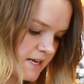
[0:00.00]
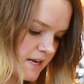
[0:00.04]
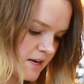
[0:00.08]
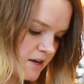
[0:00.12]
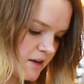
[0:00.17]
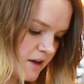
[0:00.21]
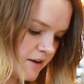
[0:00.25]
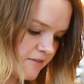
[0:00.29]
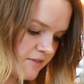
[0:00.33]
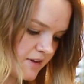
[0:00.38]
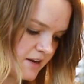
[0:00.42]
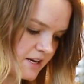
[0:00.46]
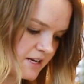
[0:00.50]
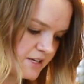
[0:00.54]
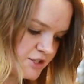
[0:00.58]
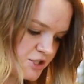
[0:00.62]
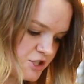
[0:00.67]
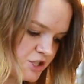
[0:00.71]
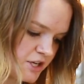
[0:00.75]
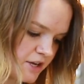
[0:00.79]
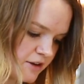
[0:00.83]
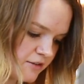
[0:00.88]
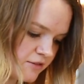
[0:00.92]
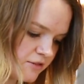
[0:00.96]
take it off and I
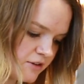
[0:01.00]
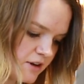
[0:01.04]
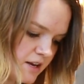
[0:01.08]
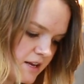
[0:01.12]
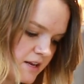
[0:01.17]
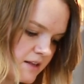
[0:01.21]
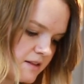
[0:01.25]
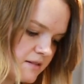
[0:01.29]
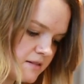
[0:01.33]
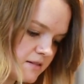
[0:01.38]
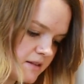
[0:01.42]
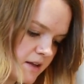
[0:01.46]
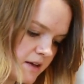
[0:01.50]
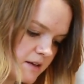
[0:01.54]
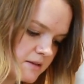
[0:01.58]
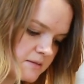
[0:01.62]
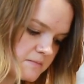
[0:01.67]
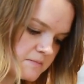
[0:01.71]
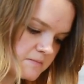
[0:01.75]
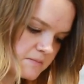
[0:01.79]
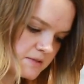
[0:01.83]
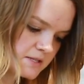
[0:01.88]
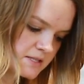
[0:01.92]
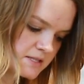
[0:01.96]
check for any
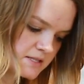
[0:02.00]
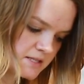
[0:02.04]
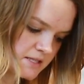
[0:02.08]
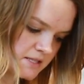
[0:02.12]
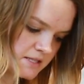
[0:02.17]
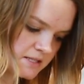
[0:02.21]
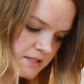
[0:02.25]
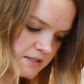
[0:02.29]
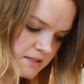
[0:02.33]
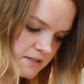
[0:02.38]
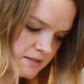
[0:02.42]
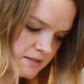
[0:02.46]
lumps.